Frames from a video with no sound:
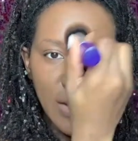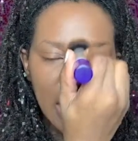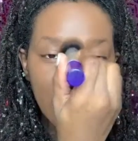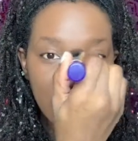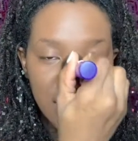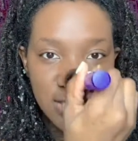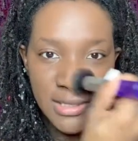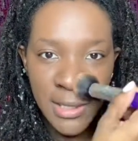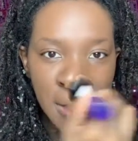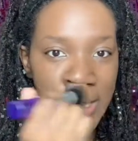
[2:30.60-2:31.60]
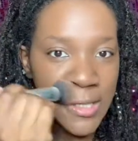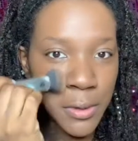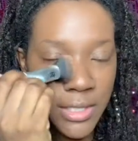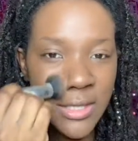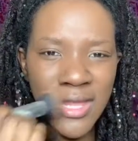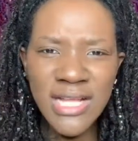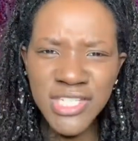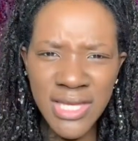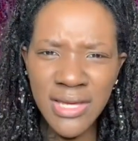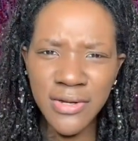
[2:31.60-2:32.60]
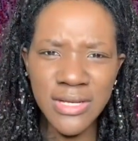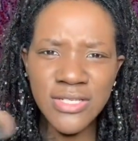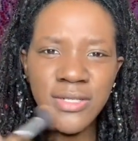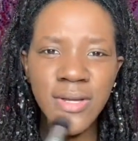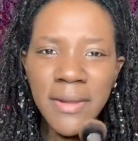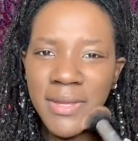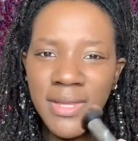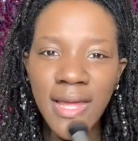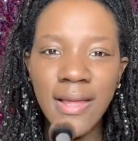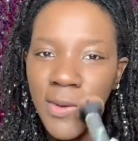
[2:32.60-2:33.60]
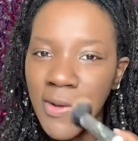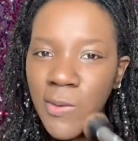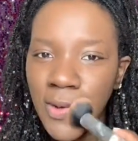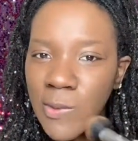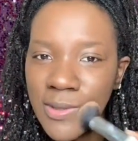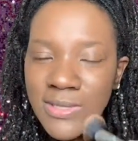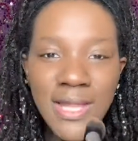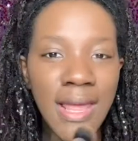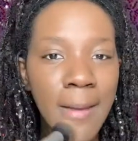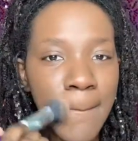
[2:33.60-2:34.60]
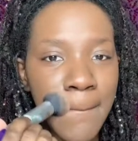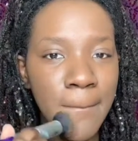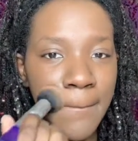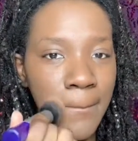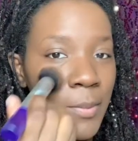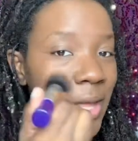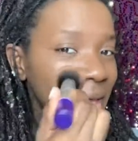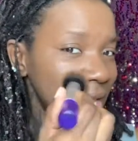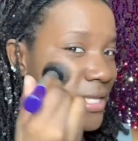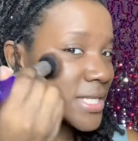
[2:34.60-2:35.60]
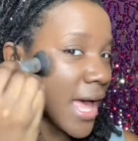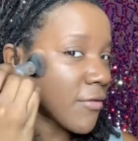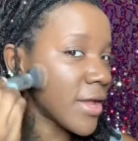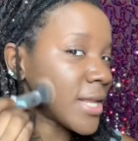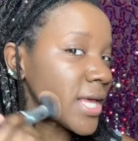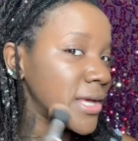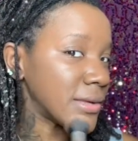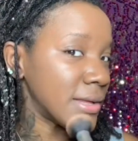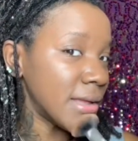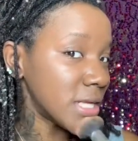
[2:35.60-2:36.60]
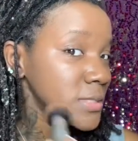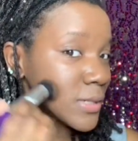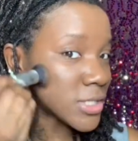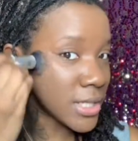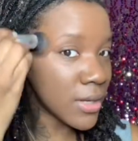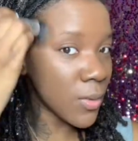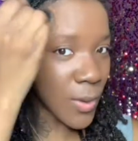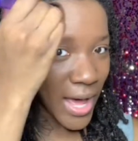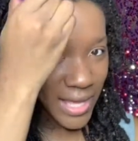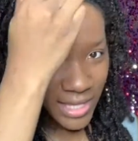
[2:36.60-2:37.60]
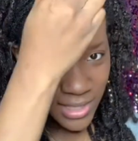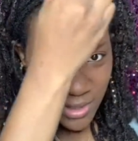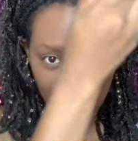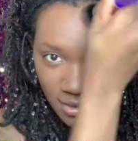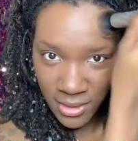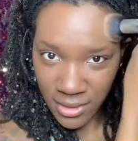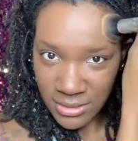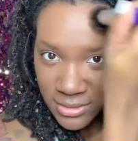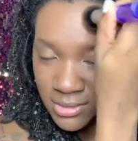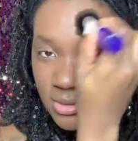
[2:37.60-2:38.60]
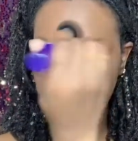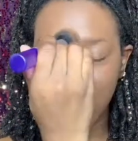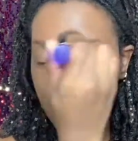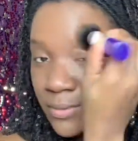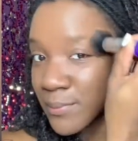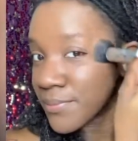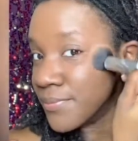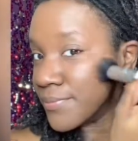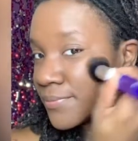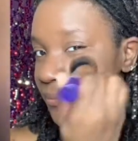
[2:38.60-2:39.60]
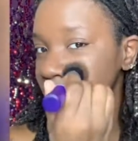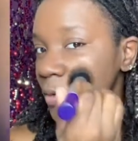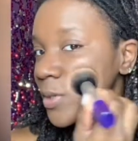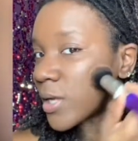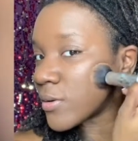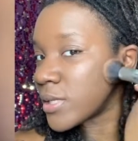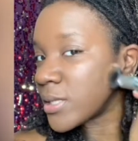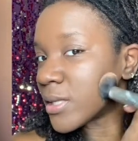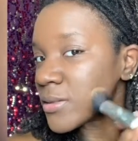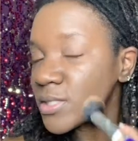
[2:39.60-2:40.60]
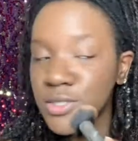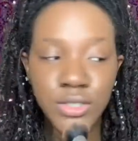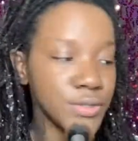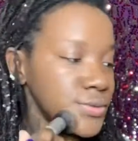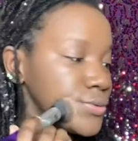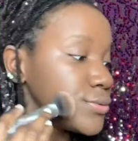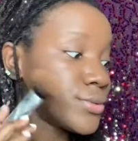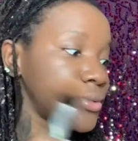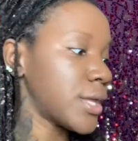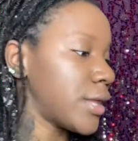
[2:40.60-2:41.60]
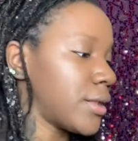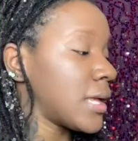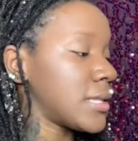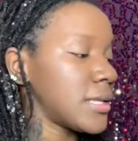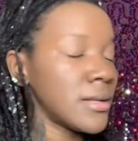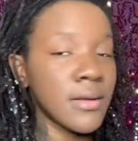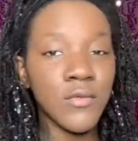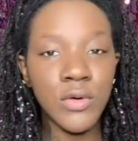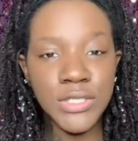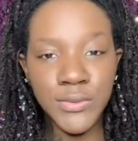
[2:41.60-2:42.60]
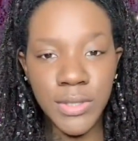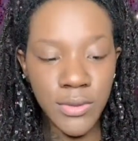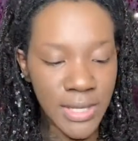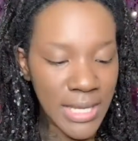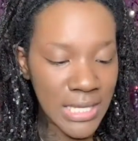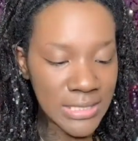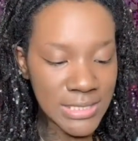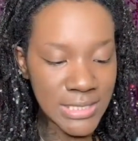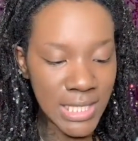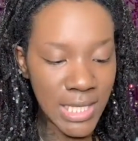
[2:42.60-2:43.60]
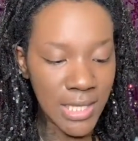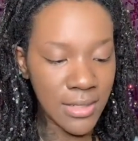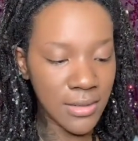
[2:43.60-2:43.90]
glistening, you know, looking like chicken grease, you know what I mean? Like, no one wants that. And it's hot right now, especially in Hawaii. So no, we don't need those issues. And then of course you're gonna go ahead and set